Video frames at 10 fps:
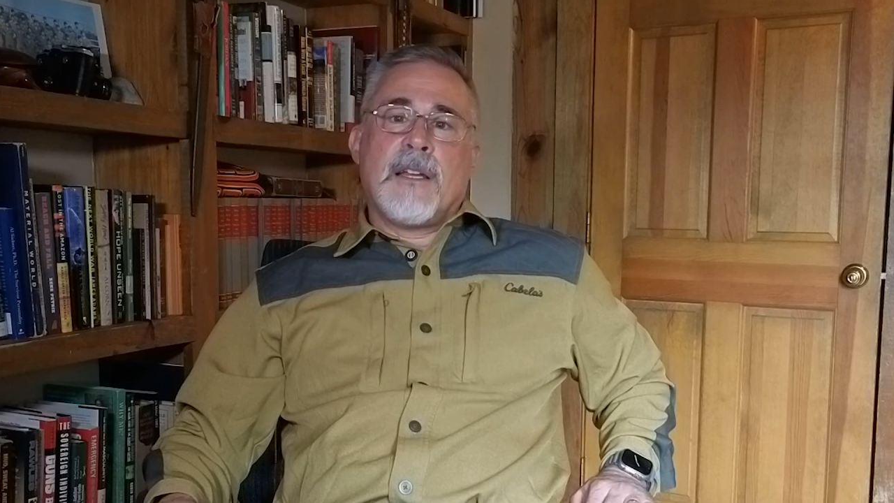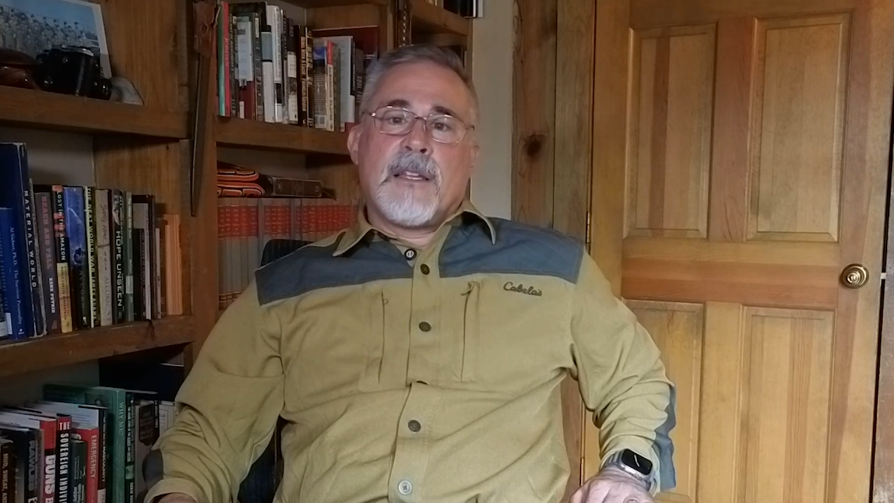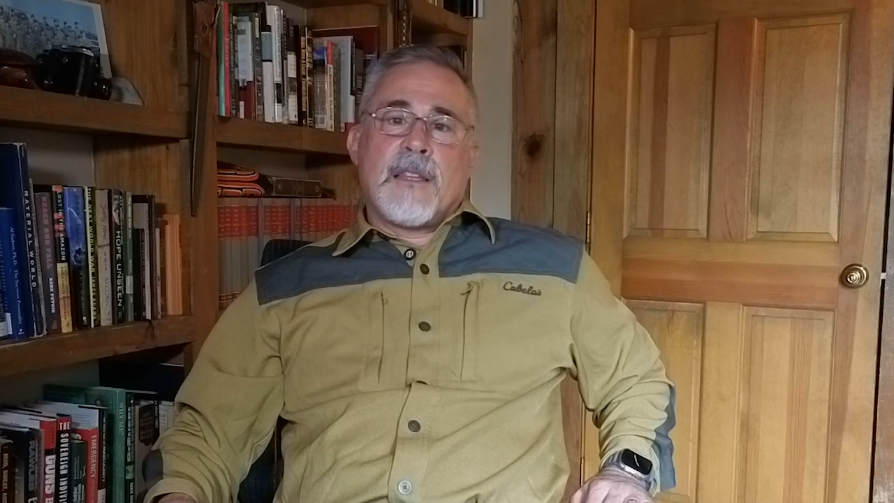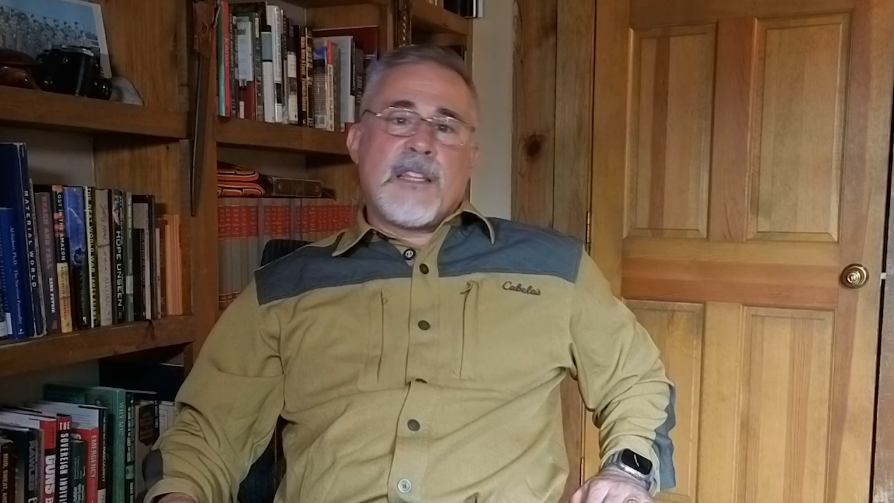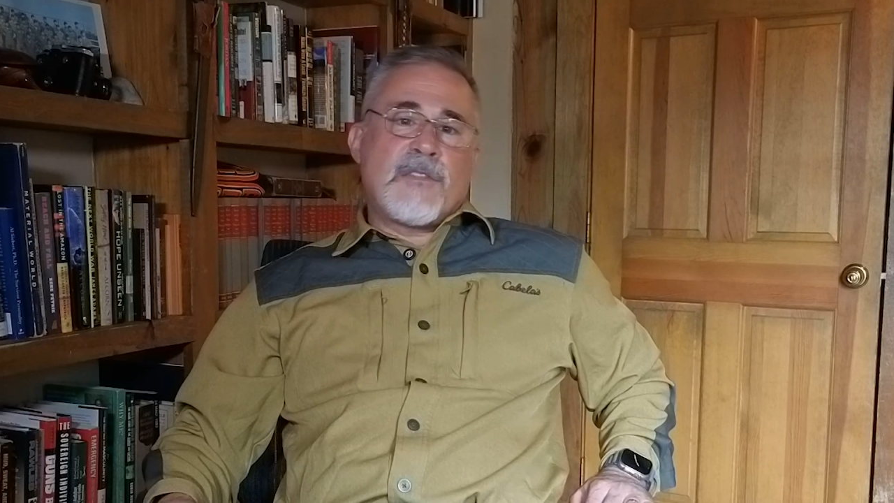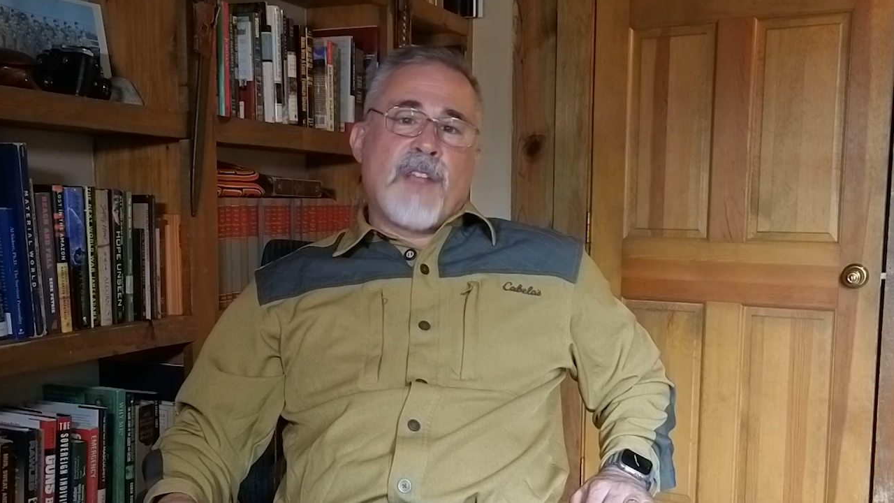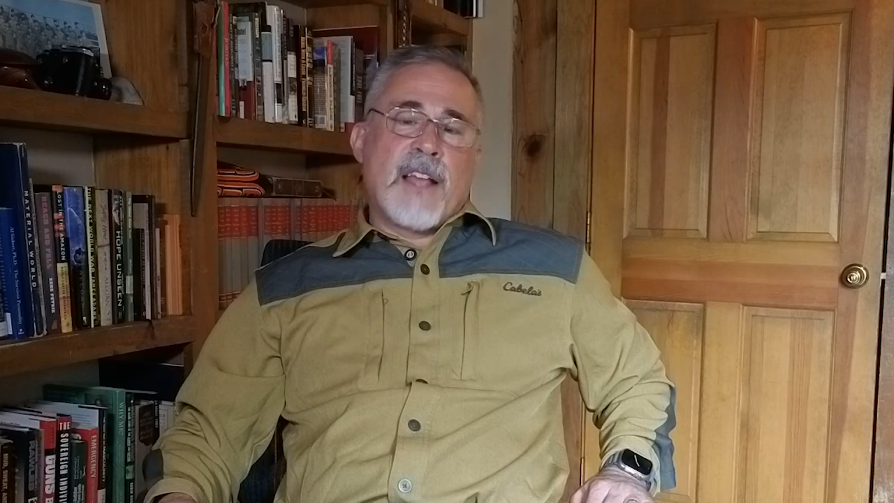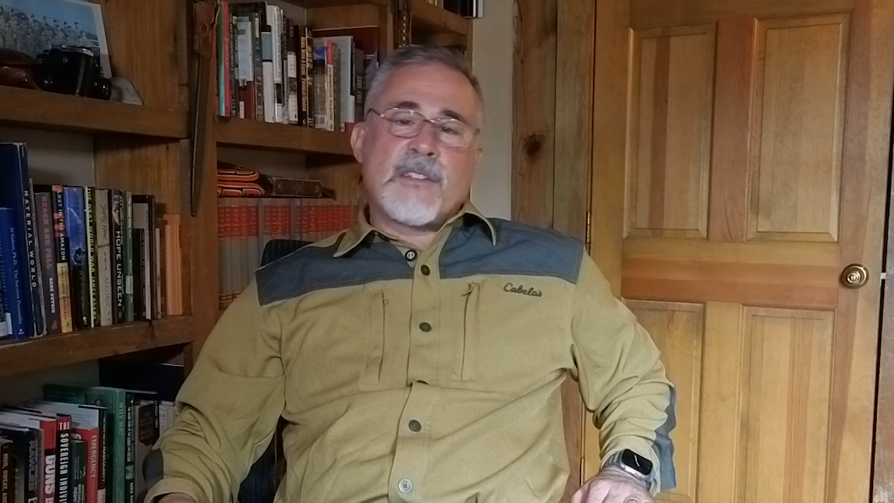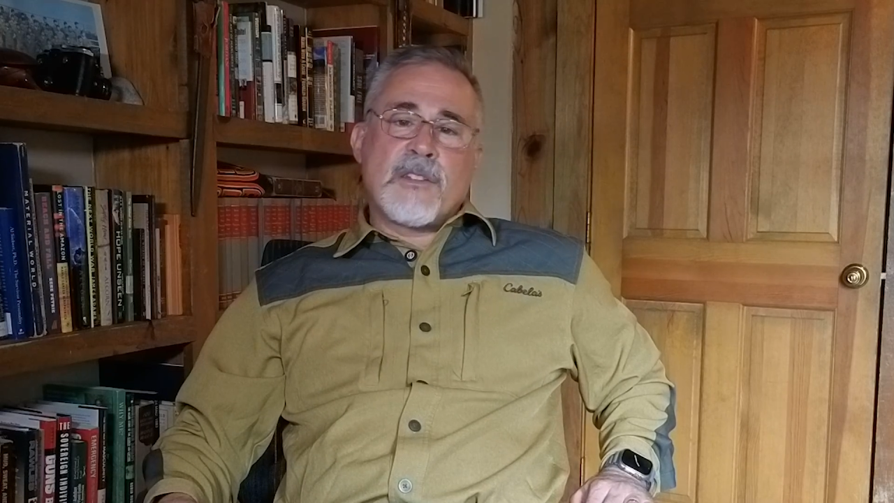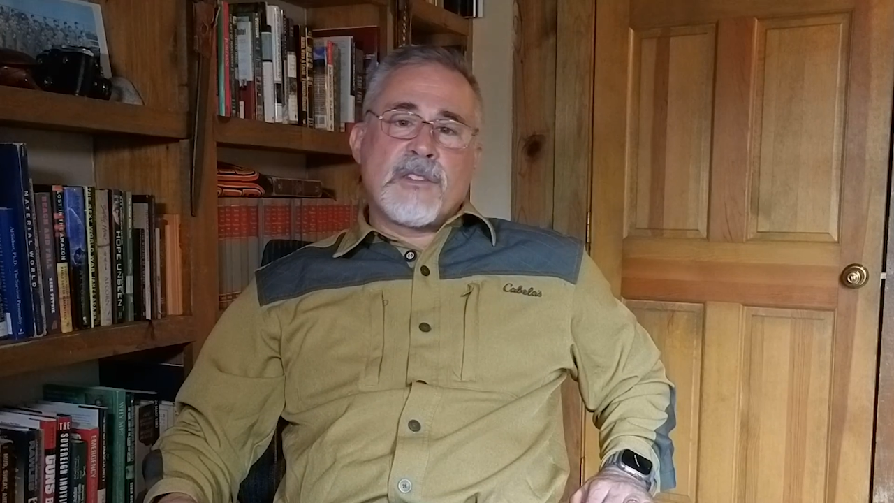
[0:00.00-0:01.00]
These
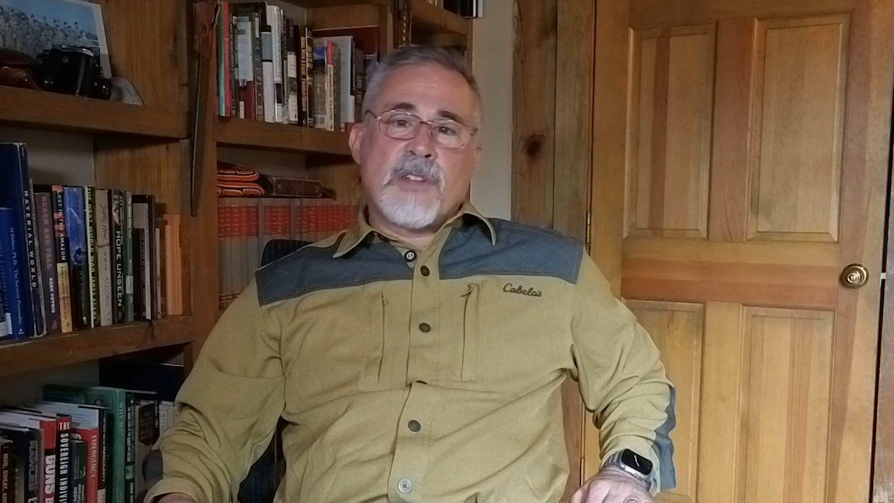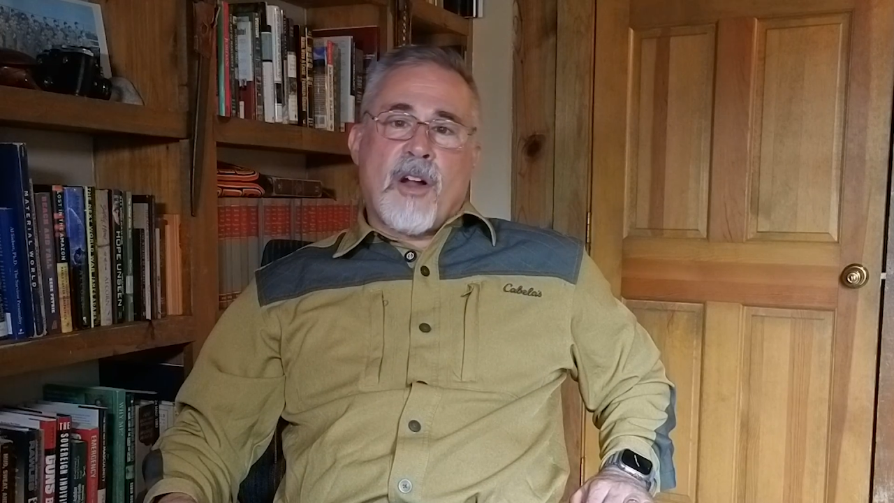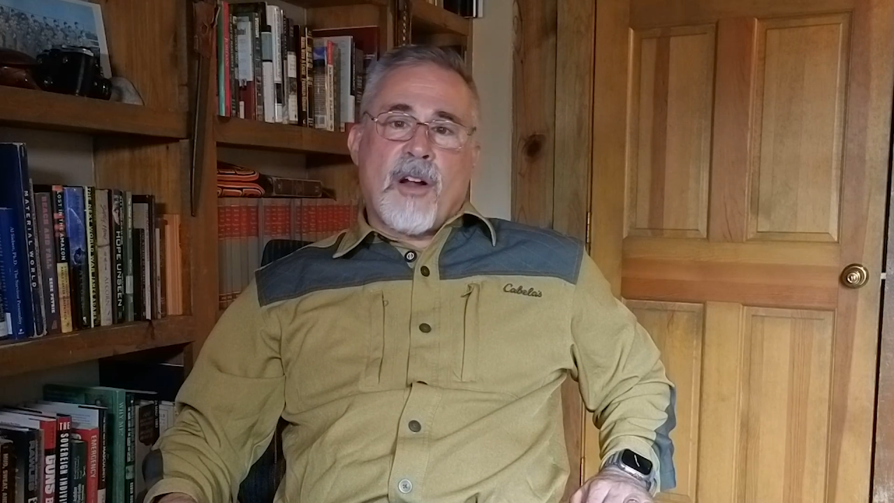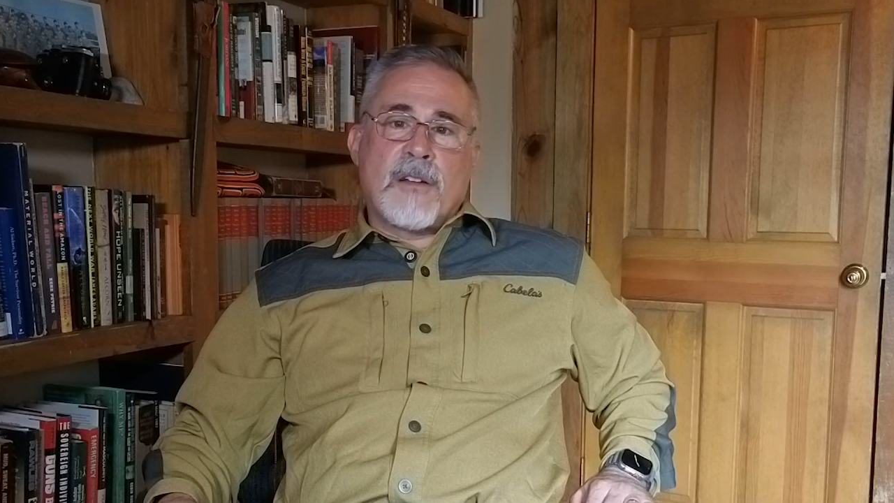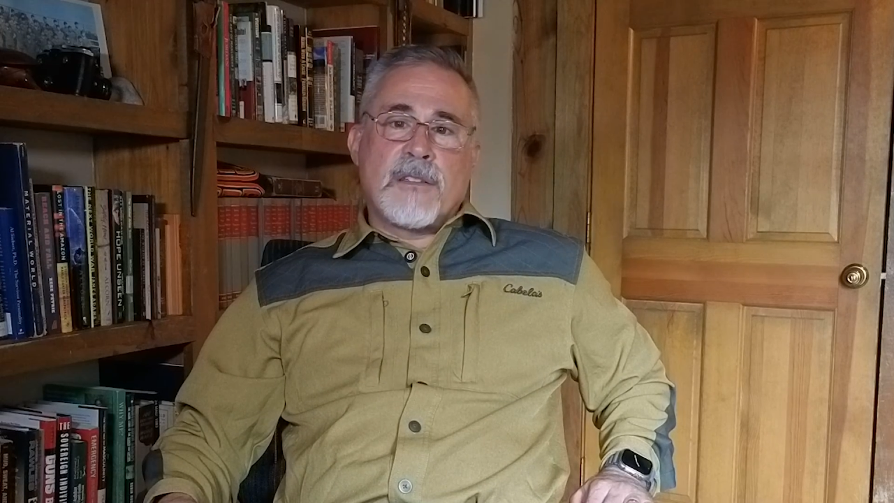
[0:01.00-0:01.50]
vessels are